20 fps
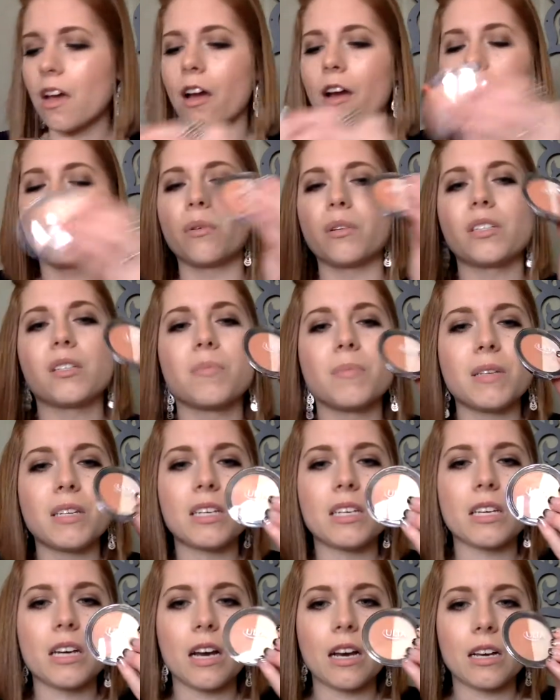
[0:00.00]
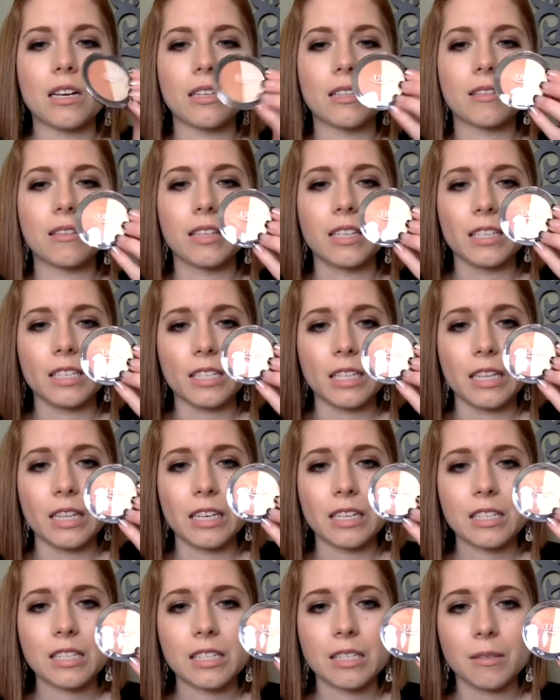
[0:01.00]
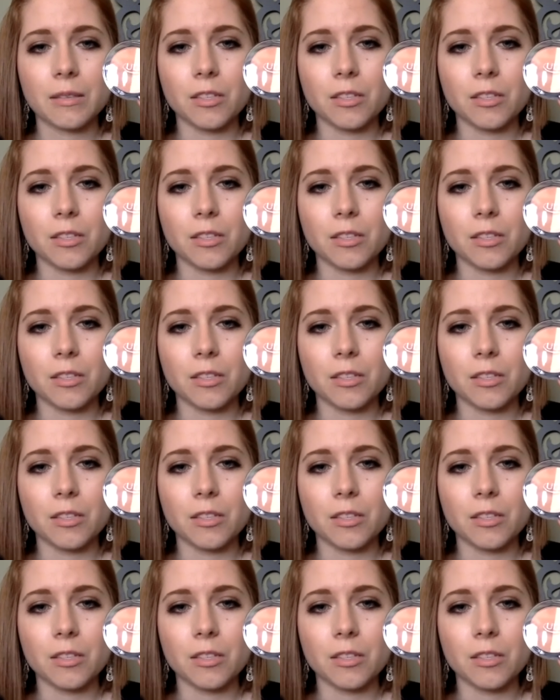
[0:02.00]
are going to be this and this.